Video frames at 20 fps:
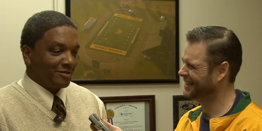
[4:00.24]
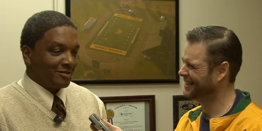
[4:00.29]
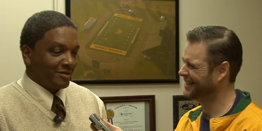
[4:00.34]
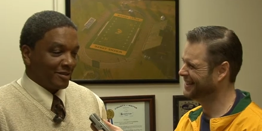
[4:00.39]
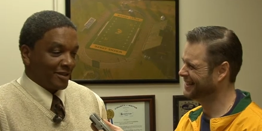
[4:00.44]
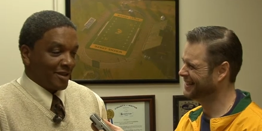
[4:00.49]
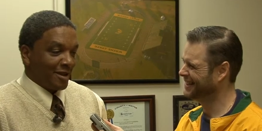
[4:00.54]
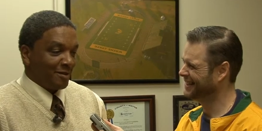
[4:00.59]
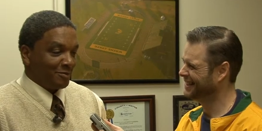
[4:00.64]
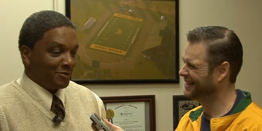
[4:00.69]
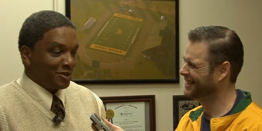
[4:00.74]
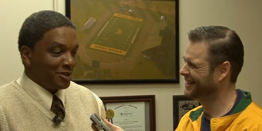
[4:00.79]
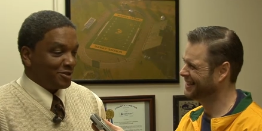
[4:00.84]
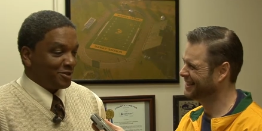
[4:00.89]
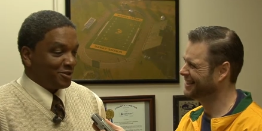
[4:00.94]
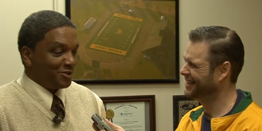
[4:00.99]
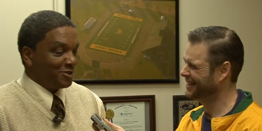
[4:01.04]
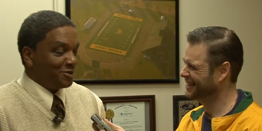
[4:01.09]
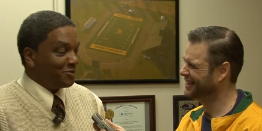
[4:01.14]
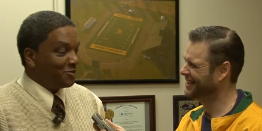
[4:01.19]
Speaker 1: the
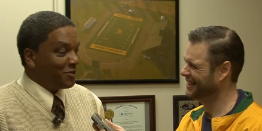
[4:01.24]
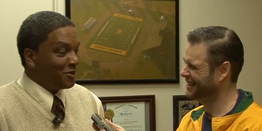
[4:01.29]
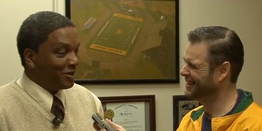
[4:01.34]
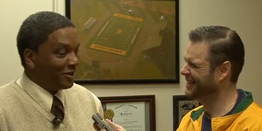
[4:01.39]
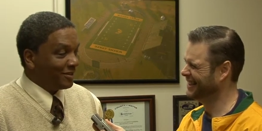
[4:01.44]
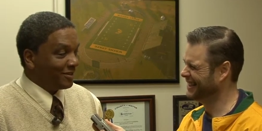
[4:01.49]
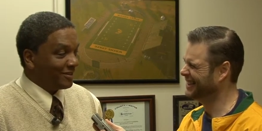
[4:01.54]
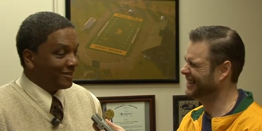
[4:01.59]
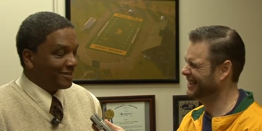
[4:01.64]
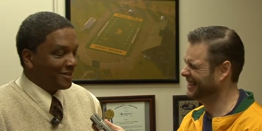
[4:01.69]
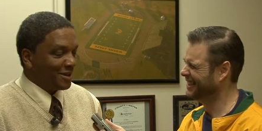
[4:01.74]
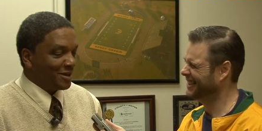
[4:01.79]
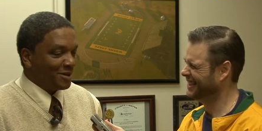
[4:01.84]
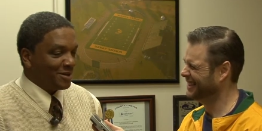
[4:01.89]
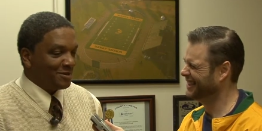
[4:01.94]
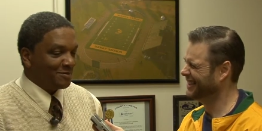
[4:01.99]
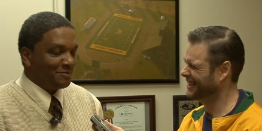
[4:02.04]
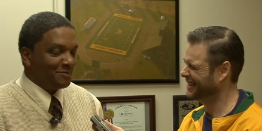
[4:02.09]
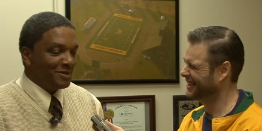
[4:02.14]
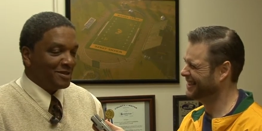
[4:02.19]
combination you want.
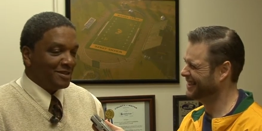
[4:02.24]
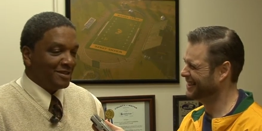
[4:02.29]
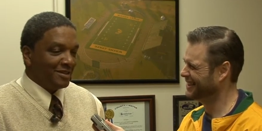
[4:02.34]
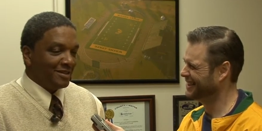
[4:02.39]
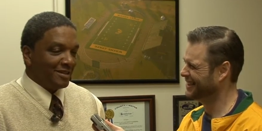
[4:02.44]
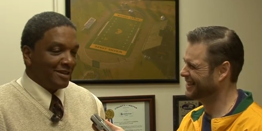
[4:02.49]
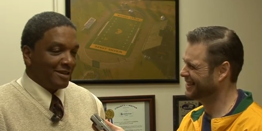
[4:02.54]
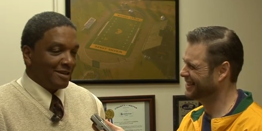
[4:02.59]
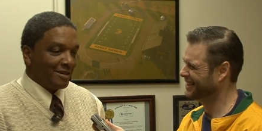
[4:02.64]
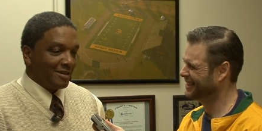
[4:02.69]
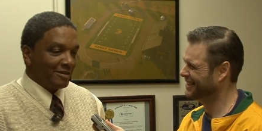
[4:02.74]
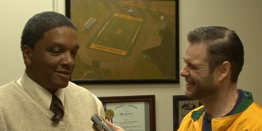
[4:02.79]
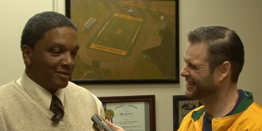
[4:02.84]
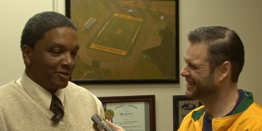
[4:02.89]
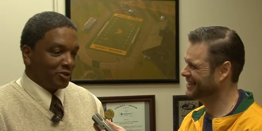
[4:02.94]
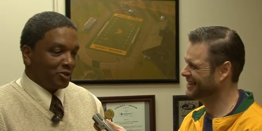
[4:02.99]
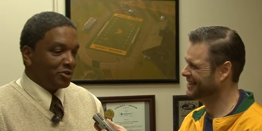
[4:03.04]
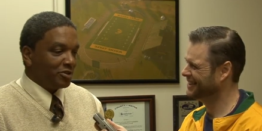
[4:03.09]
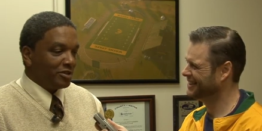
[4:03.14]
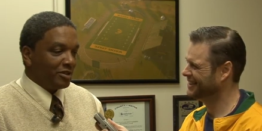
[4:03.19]
Um, uh,
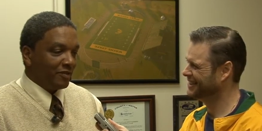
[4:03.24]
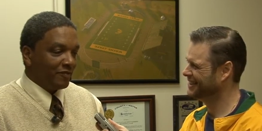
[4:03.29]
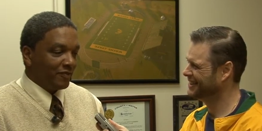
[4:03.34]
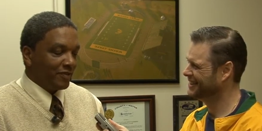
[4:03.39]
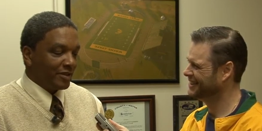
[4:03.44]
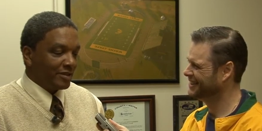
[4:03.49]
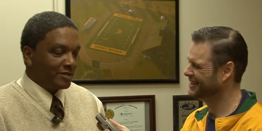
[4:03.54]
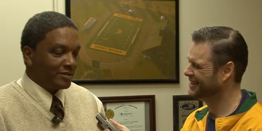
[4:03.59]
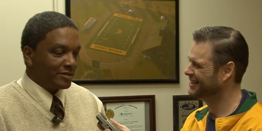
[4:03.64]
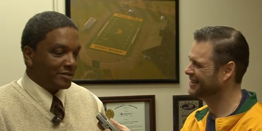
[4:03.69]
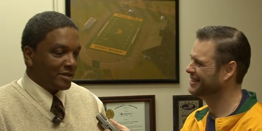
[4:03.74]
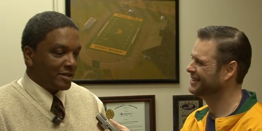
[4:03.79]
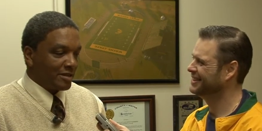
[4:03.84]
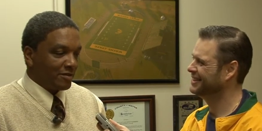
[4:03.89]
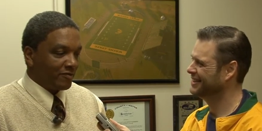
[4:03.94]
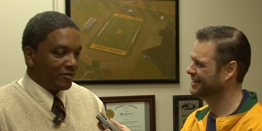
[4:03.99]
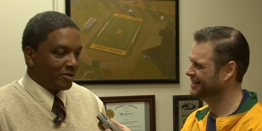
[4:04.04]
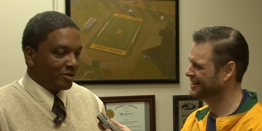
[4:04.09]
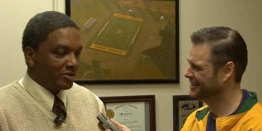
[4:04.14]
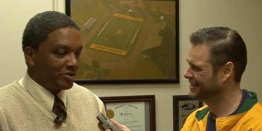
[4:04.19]
good defense, uh,
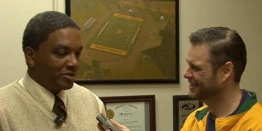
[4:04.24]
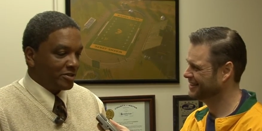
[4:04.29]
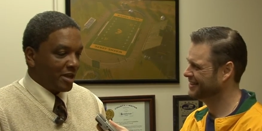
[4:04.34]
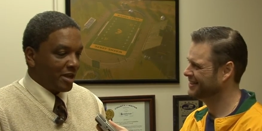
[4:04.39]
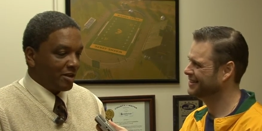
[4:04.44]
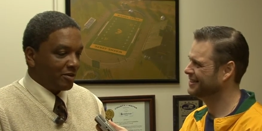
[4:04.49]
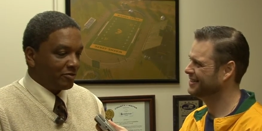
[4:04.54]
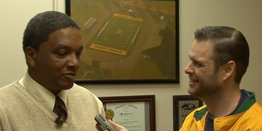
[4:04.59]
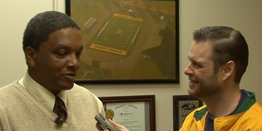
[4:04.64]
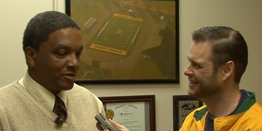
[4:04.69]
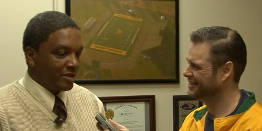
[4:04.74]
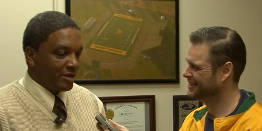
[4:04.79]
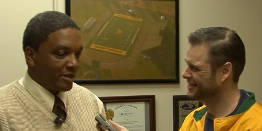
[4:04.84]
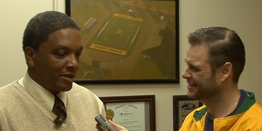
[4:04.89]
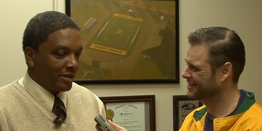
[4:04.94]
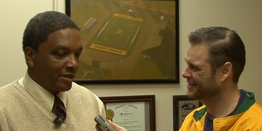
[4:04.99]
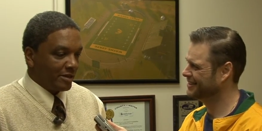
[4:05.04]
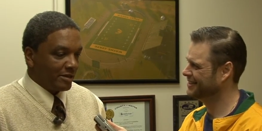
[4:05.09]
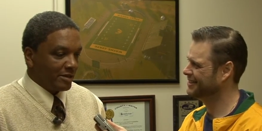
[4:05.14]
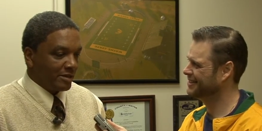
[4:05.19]
very sound,
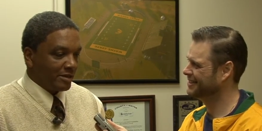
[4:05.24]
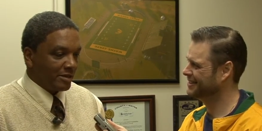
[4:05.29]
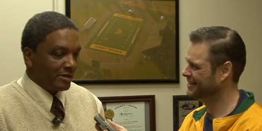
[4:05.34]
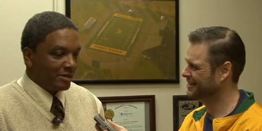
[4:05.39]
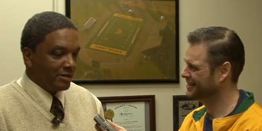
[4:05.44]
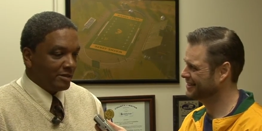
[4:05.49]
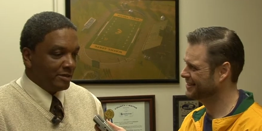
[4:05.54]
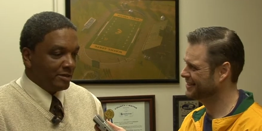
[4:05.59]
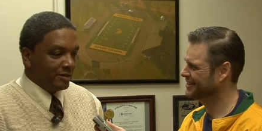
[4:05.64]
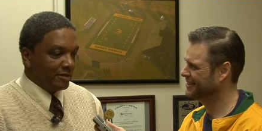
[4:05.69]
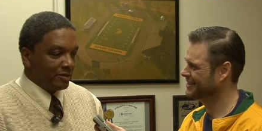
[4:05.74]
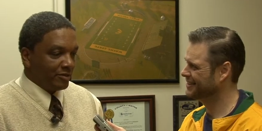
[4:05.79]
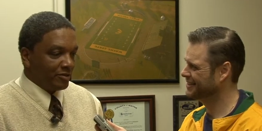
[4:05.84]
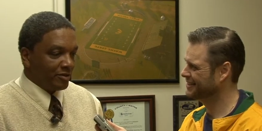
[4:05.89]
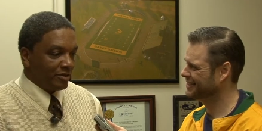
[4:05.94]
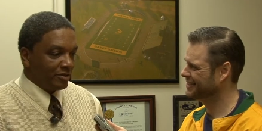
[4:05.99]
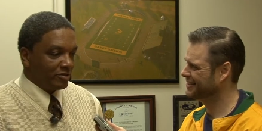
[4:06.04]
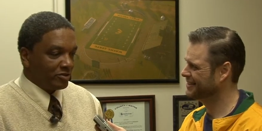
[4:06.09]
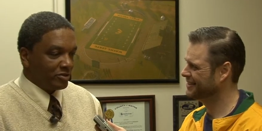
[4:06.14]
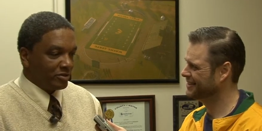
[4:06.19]
and uh,
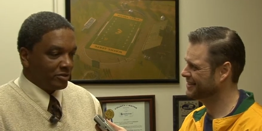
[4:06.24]
they're